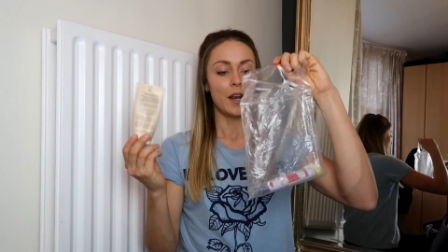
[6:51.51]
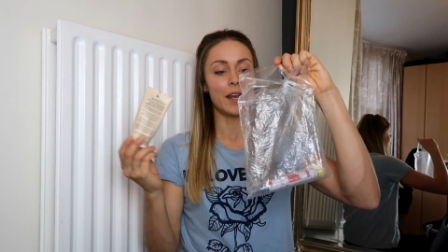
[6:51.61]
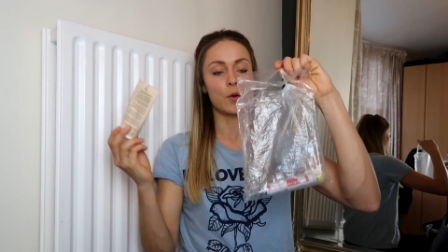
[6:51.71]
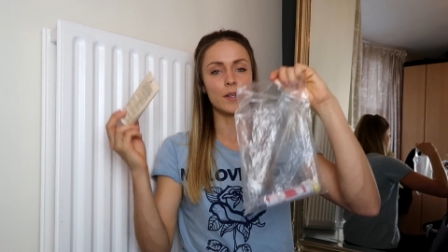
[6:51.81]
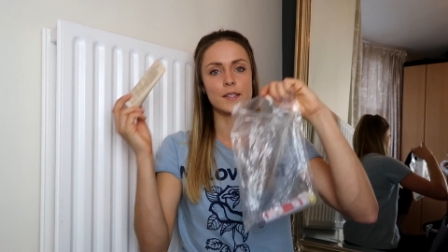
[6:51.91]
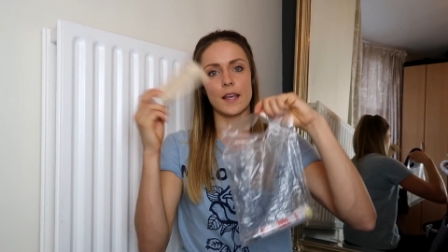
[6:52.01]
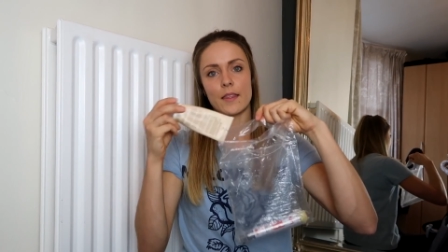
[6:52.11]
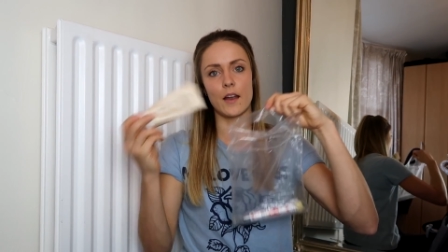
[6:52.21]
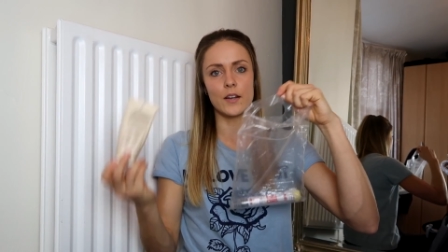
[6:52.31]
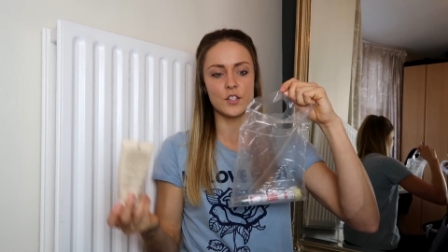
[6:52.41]
liquids
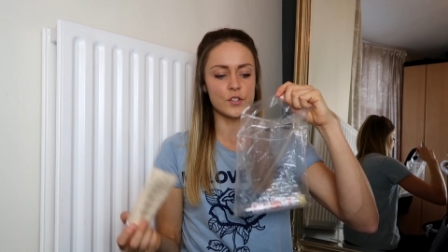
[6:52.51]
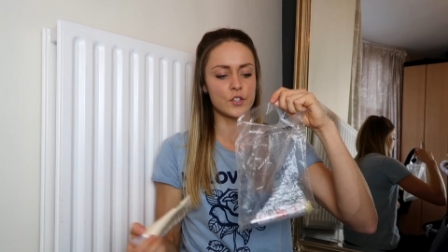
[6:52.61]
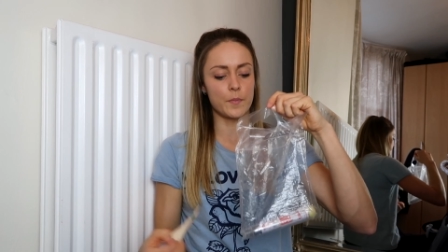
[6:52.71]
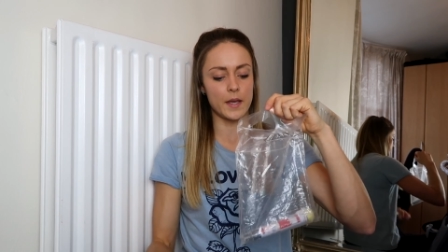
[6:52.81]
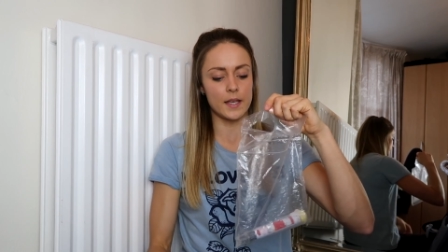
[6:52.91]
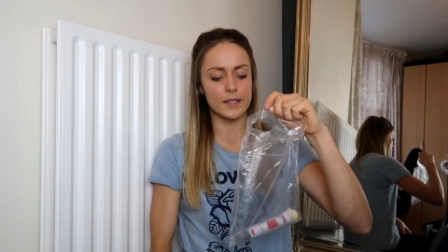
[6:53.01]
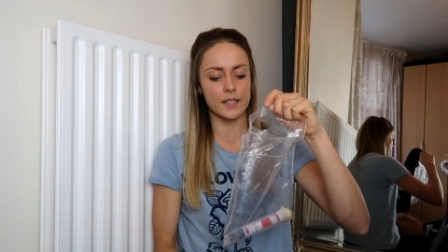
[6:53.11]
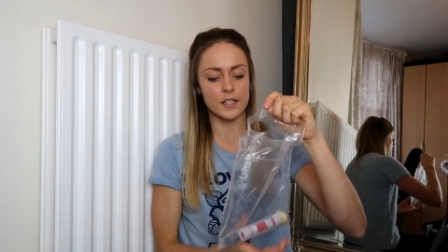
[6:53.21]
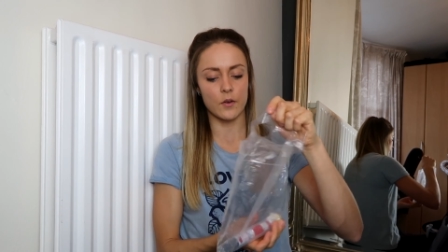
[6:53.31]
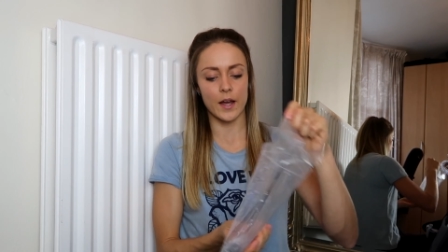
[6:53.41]
in there. It's just super
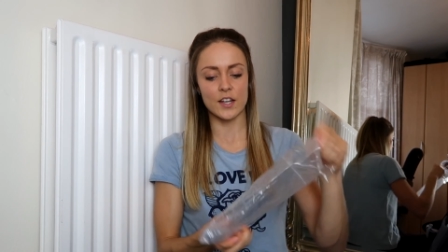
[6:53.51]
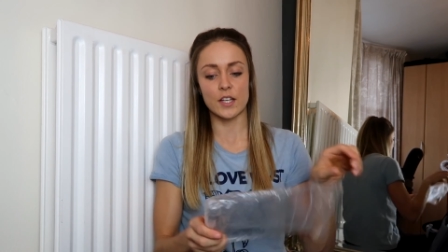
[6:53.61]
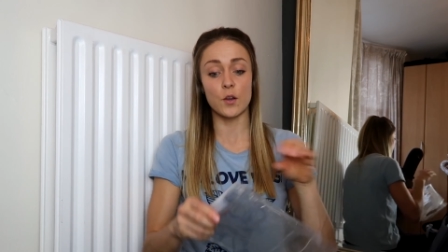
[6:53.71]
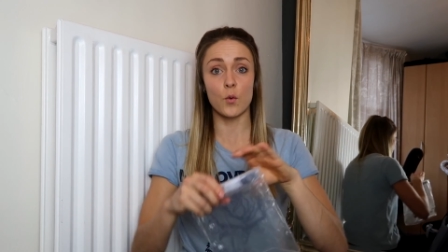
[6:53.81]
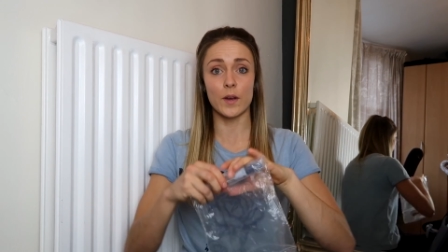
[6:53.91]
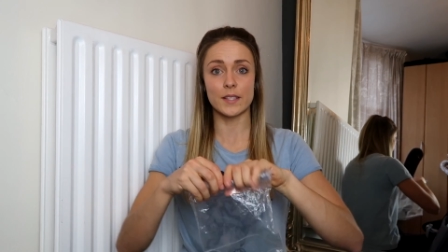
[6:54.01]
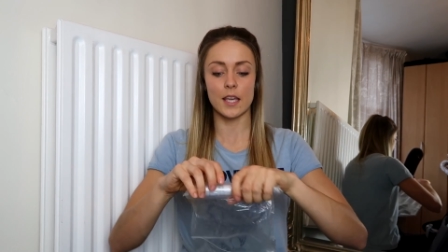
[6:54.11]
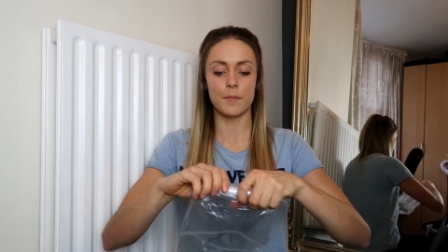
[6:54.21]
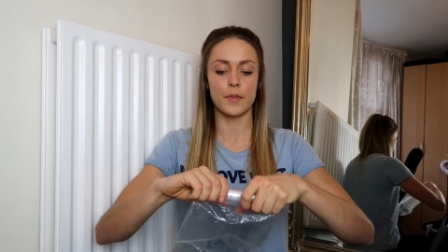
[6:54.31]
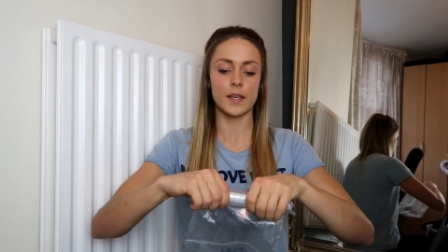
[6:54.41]
easy. So I actually always
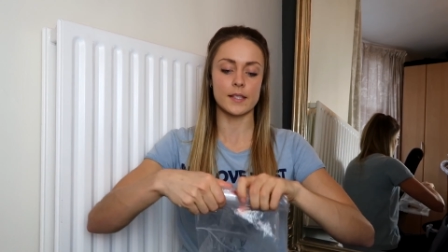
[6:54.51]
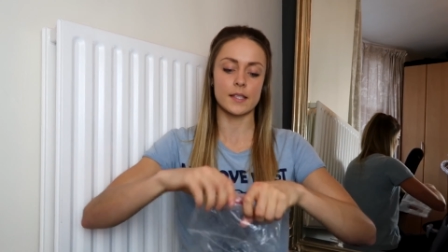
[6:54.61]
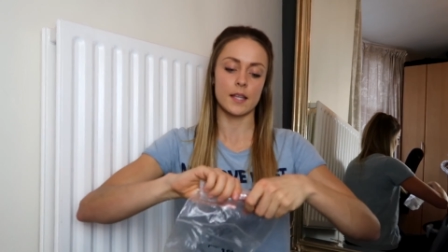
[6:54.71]
keep this